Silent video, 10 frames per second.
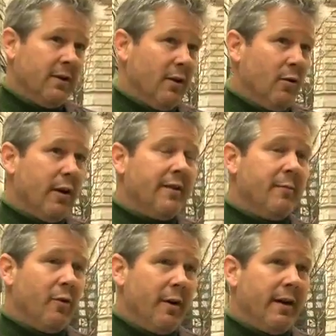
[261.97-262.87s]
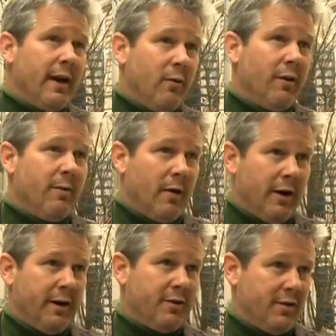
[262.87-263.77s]
No, we're at the point now where the
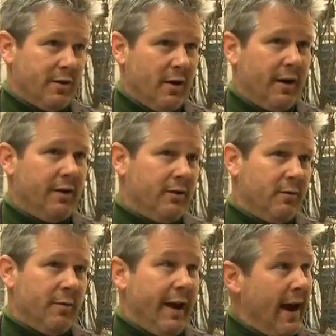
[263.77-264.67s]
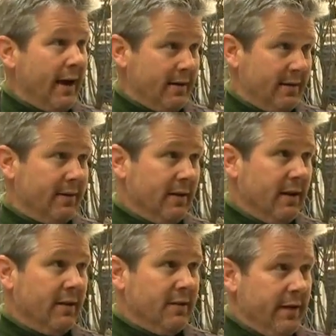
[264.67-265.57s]
markets are starting to react
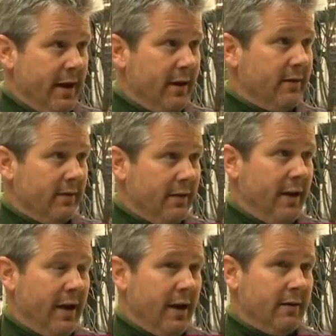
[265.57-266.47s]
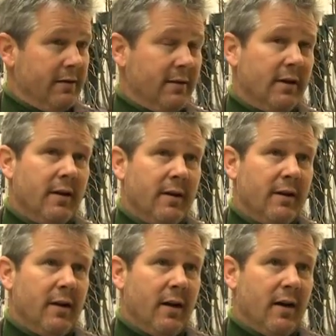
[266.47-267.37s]
to that, and
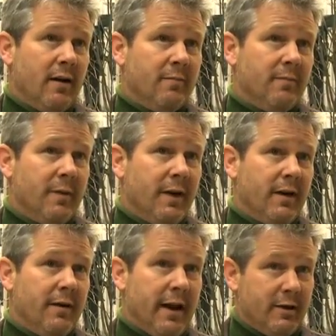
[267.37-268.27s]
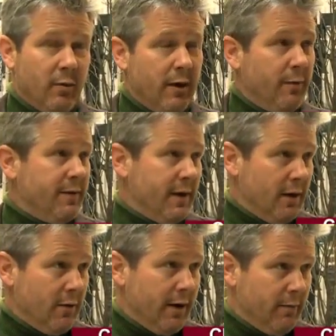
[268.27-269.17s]
that's why we've seen
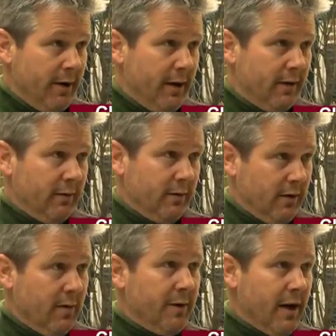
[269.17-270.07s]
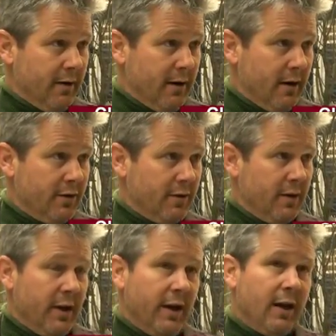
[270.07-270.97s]
our credit rating come down a notch.
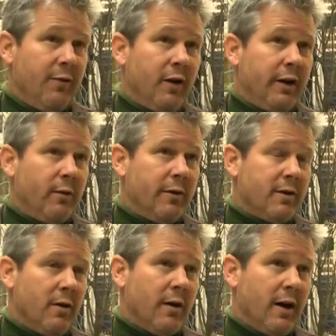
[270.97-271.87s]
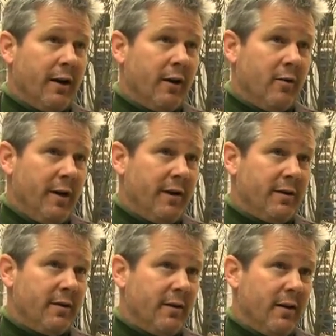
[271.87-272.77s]
And if you look at what's going on in
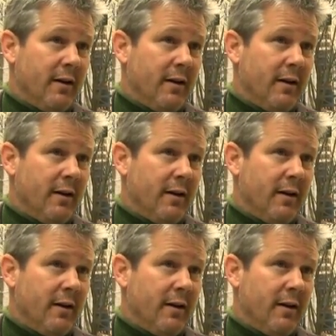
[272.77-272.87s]
Greece,